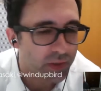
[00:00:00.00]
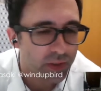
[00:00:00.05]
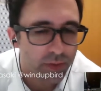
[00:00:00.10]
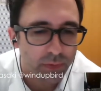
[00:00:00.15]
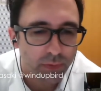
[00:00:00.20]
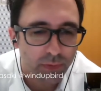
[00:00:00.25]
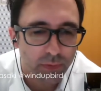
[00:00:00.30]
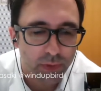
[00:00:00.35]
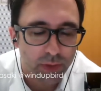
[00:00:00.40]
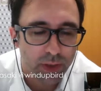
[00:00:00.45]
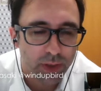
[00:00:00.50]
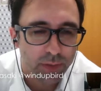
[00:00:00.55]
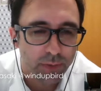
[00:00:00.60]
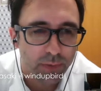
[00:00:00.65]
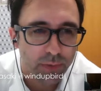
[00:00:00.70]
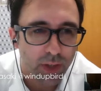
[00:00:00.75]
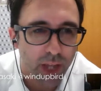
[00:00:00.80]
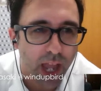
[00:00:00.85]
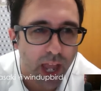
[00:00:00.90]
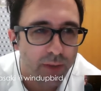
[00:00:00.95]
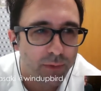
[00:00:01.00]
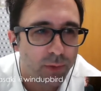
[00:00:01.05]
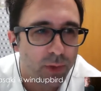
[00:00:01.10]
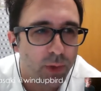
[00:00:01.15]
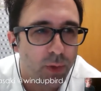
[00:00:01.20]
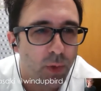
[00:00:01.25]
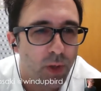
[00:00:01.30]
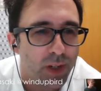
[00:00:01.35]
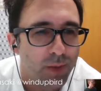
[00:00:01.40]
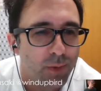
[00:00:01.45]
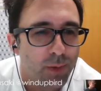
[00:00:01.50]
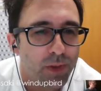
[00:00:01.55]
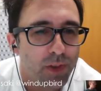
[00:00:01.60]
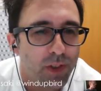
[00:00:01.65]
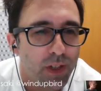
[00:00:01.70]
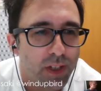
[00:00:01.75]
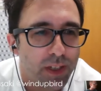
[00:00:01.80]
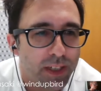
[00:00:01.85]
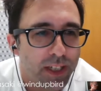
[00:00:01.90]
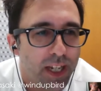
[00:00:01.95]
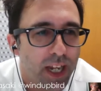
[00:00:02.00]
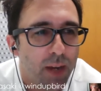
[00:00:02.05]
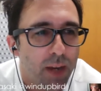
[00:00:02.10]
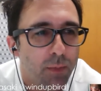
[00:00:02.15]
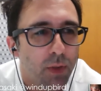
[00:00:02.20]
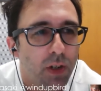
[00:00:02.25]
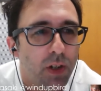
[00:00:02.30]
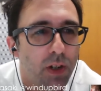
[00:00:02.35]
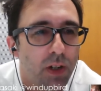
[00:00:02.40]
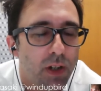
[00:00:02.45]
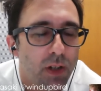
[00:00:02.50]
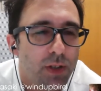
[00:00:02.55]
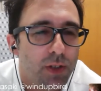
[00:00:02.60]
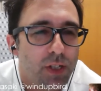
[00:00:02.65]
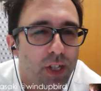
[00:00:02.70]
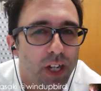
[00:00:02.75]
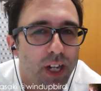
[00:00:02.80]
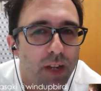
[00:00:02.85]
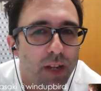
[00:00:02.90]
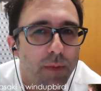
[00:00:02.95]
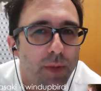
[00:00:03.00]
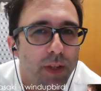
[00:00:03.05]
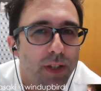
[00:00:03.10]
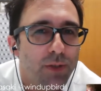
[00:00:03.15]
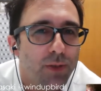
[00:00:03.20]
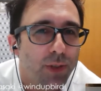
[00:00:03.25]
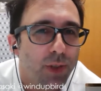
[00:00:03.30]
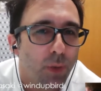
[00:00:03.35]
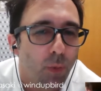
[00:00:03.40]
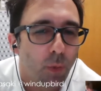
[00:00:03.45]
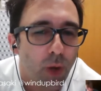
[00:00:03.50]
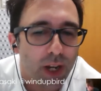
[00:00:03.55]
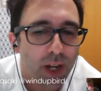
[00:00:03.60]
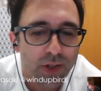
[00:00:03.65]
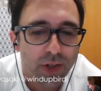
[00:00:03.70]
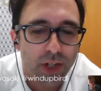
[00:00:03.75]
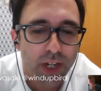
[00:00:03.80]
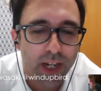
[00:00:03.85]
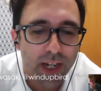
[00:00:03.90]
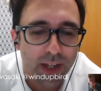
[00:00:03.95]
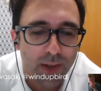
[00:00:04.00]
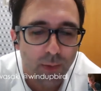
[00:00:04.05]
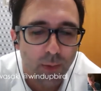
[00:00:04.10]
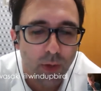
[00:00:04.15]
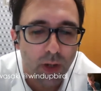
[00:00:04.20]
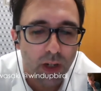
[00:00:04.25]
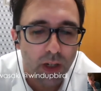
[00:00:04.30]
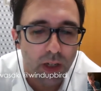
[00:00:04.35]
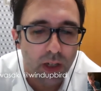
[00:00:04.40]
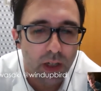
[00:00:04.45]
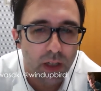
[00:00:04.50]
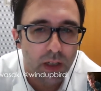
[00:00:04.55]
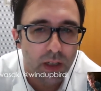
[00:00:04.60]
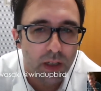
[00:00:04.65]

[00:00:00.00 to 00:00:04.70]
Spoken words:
if everyone was on camera all the time and you could watch anyone?